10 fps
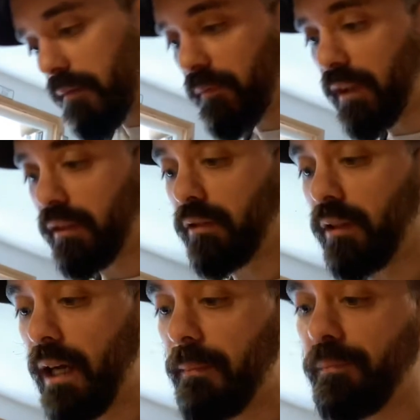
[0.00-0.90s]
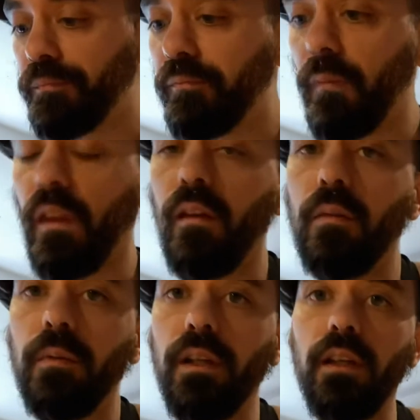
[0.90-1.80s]
strap
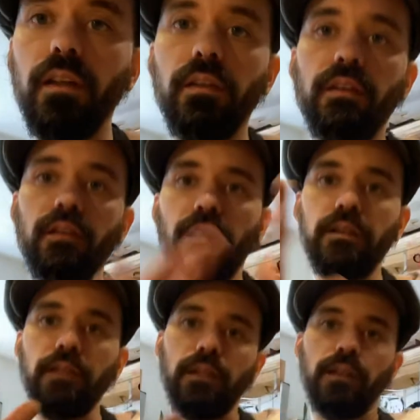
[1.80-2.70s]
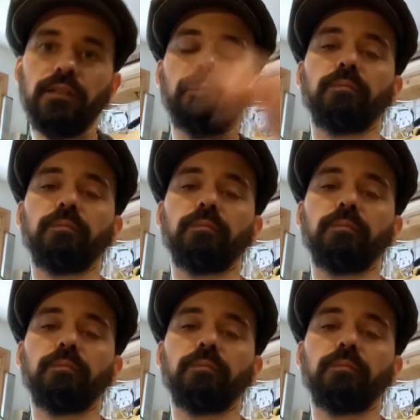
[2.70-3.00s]
with a really nice